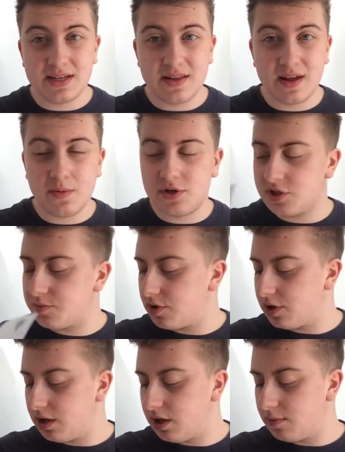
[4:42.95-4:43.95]
in there which is
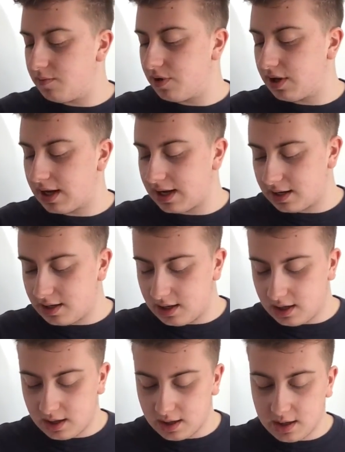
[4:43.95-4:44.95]
pretty
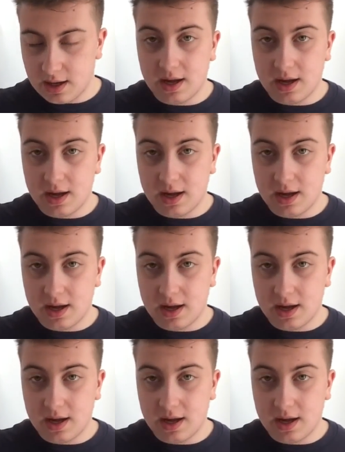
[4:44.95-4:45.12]
handy,